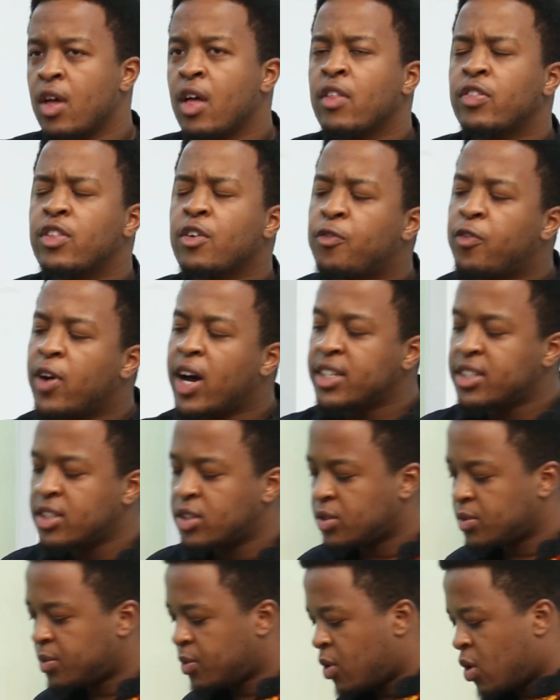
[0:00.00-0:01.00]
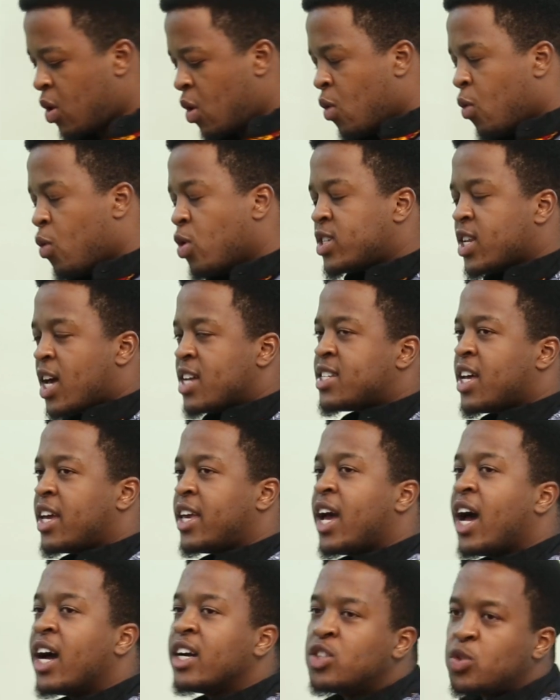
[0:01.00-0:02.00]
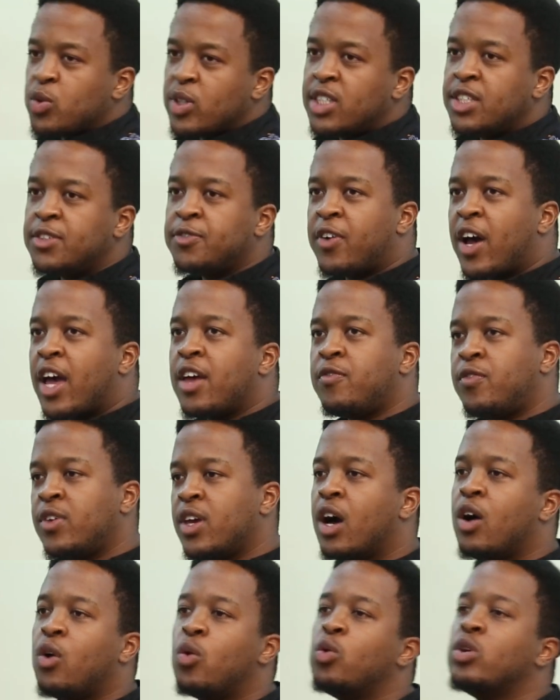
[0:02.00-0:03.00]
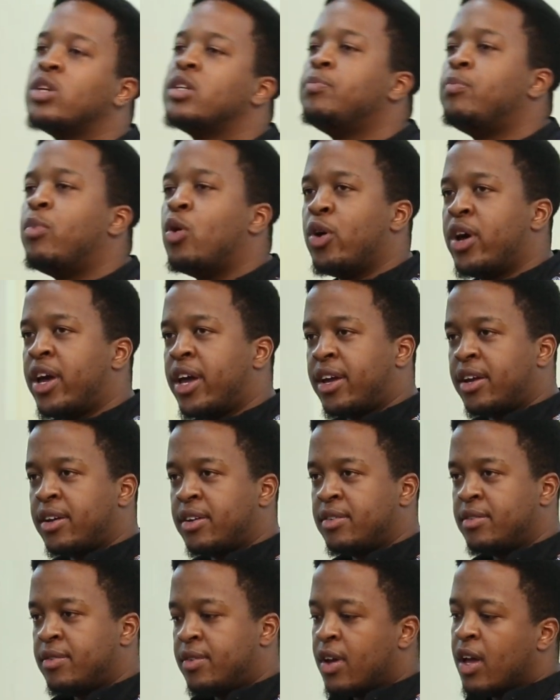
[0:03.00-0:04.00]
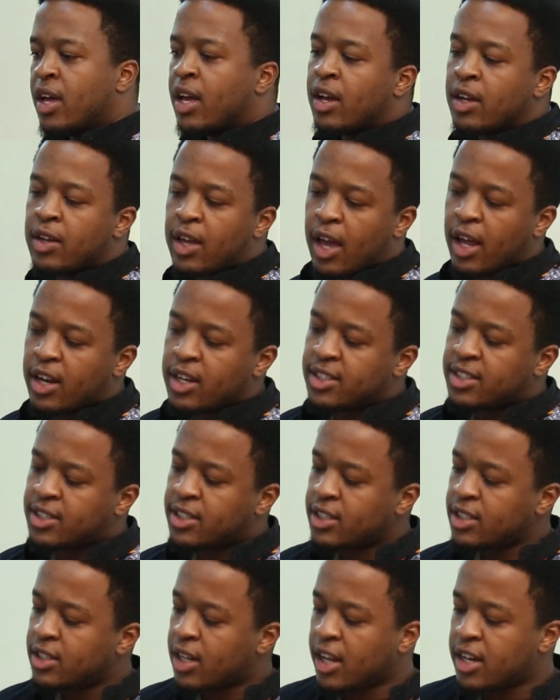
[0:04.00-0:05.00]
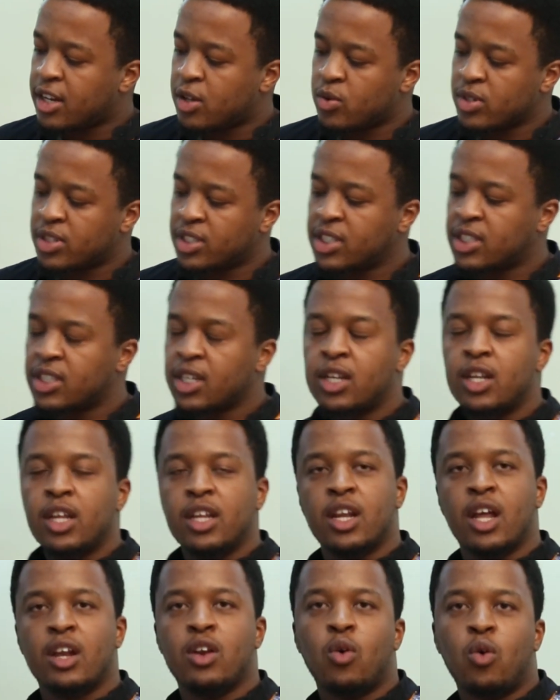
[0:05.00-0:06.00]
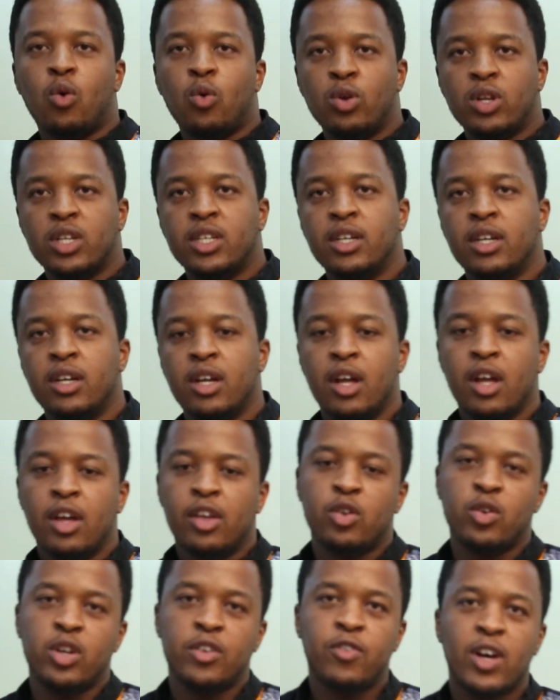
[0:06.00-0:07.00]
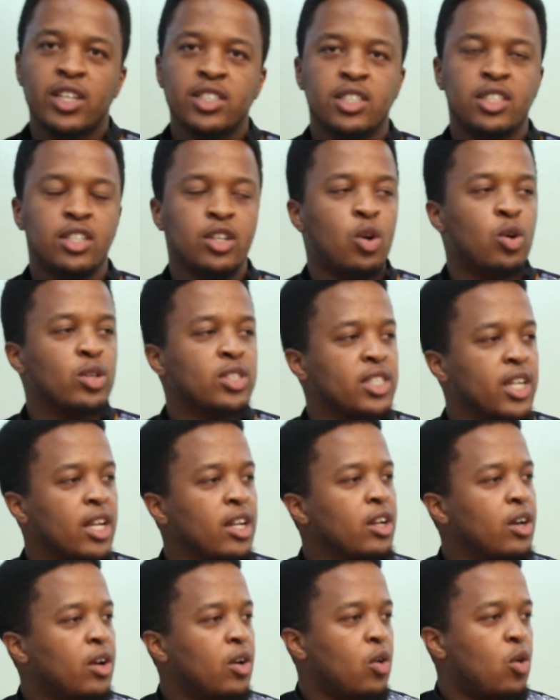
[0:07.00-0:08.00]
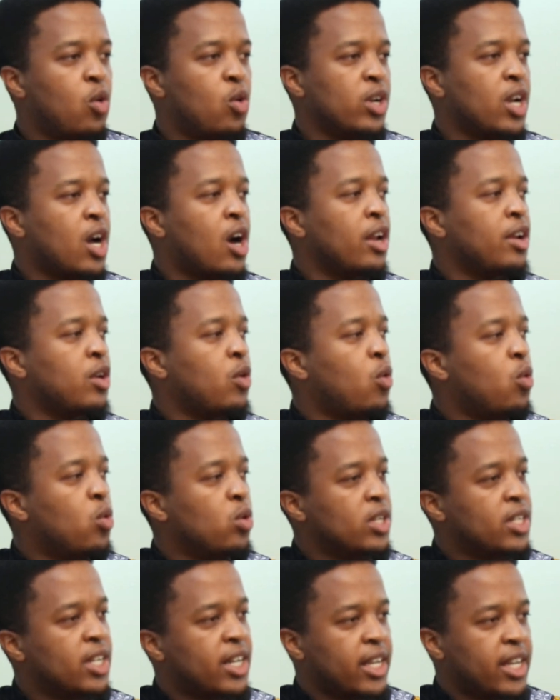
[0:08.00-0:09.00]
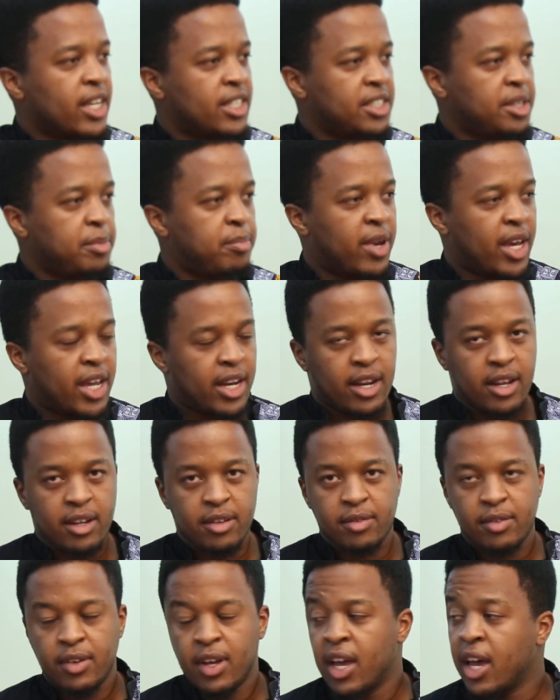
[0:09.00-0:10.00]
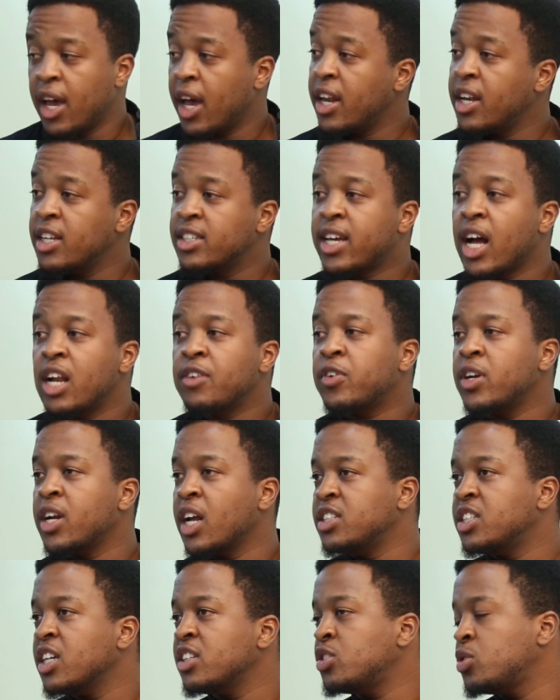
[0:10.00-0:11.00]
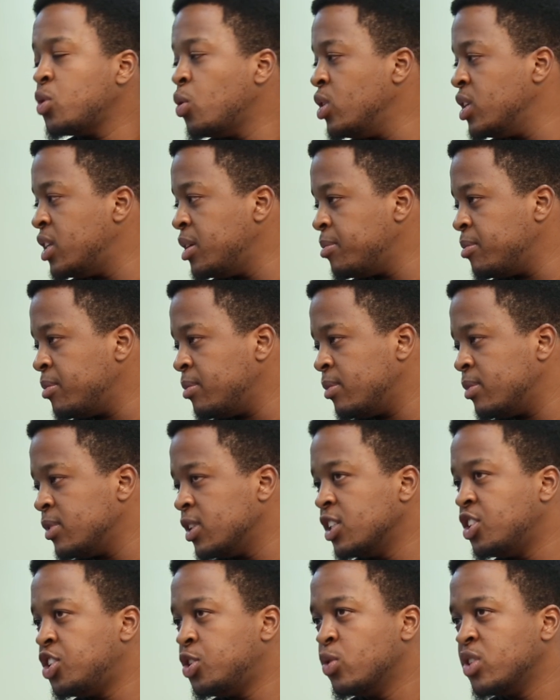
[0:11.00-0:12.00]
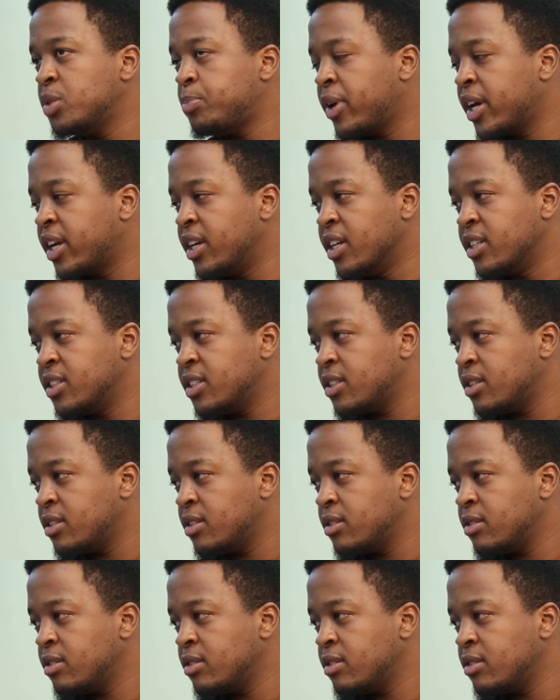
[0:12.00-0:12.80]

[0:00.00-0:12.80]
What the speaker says: The first was as a young 25-year-old boy. And he was seated in an old university hostel on an old rickety bed. And his girlfriend had just told him that she was pregnant.